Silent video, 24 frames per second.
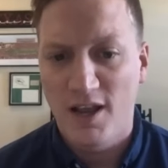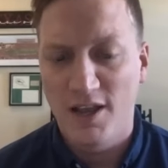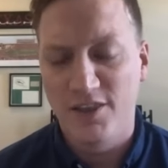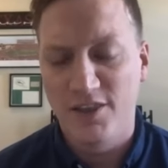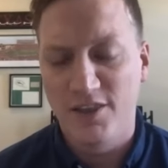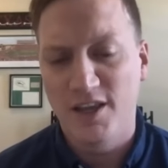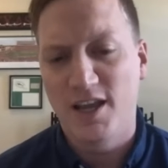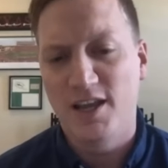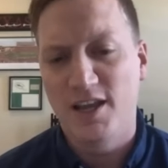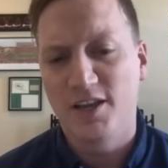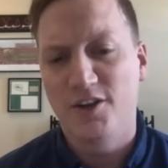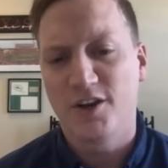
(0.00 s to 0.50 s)

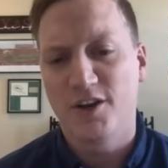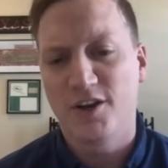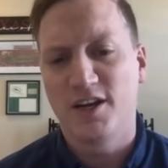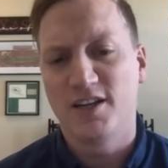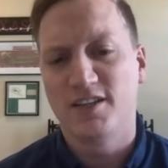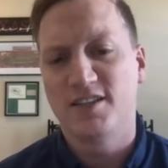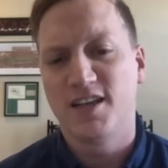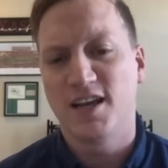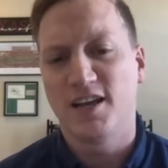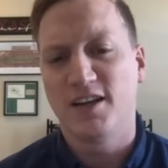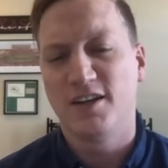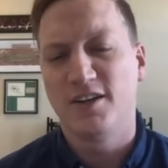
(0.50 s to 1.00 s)
And then you're
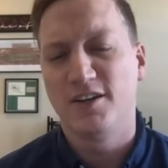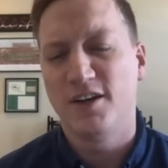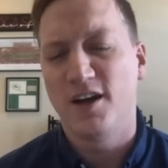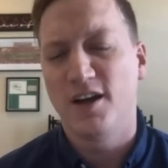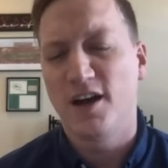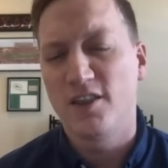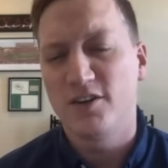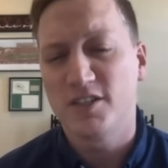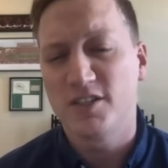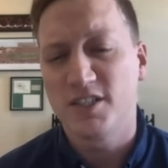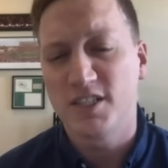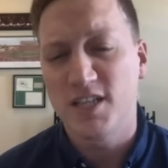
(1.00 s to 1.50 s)
going to take
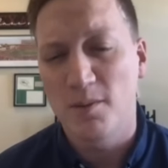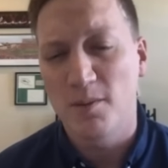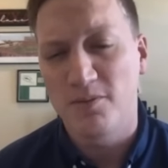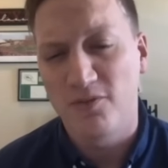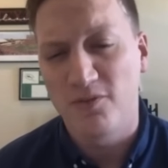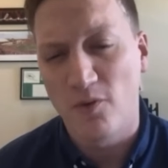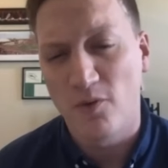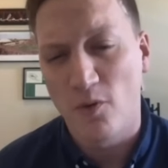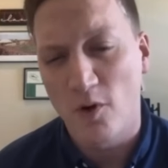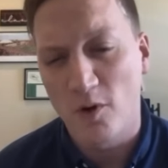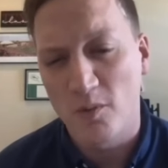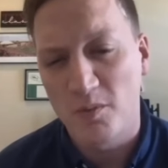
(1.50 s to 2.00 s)
another
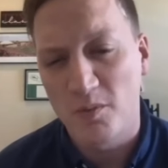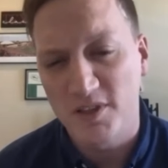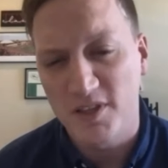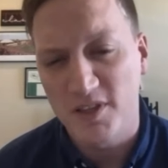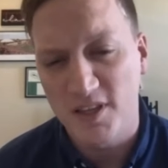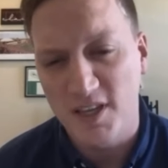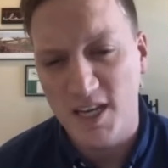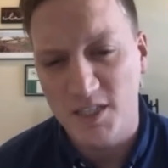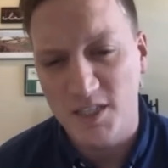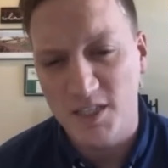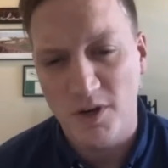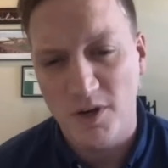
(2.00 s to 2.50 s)
step forward,
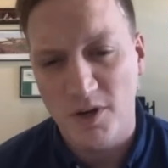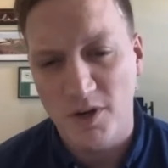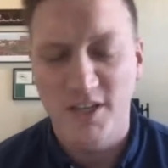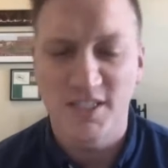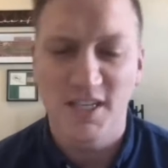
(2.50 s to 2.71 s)
but then guess what?